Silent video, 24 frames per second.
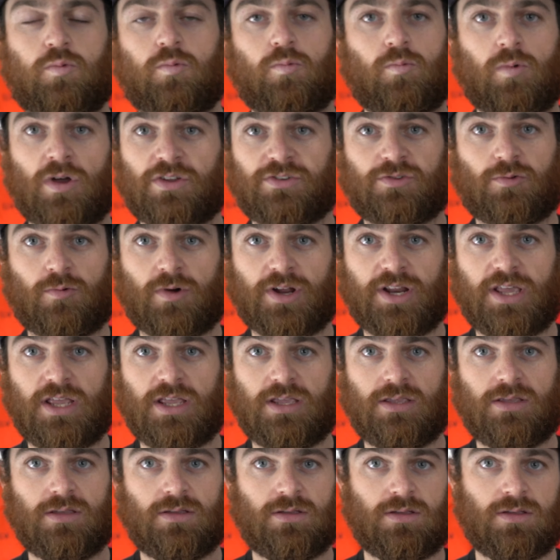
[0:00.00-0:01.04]

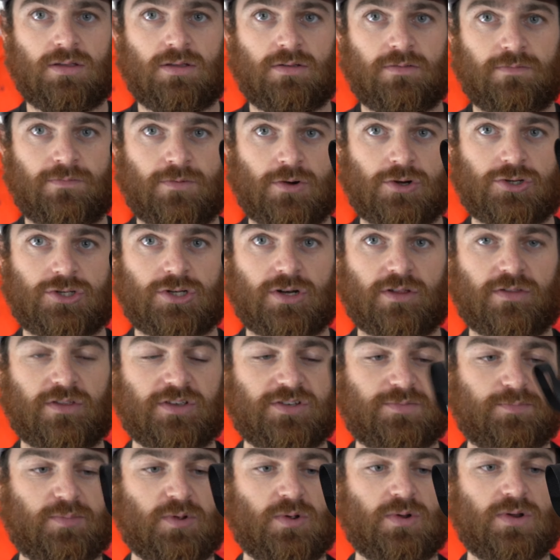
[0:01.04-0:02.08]
120 version of
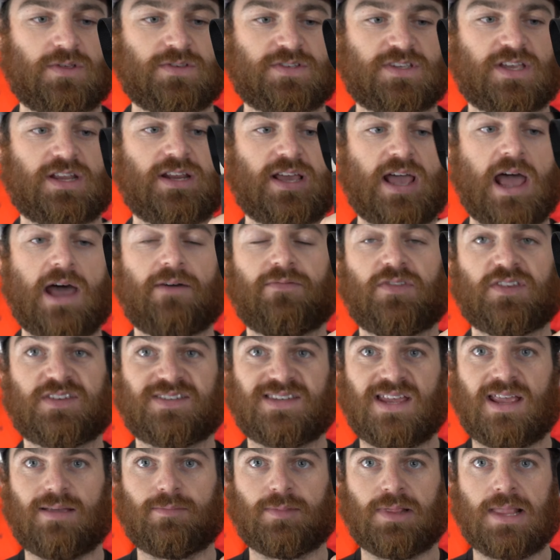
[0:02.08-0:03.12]
this boot is going to have the
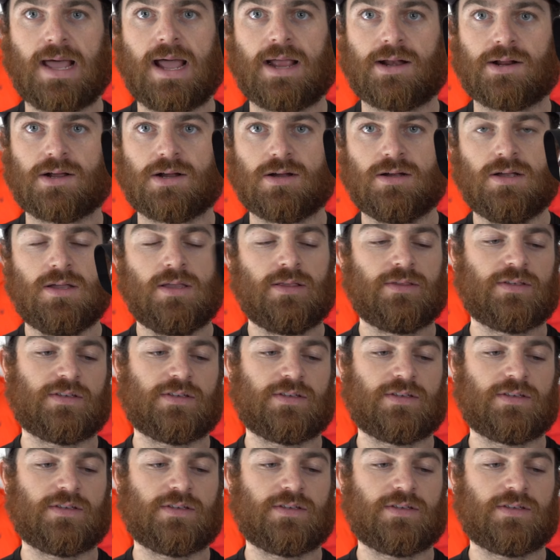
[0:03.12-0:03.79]
same liner.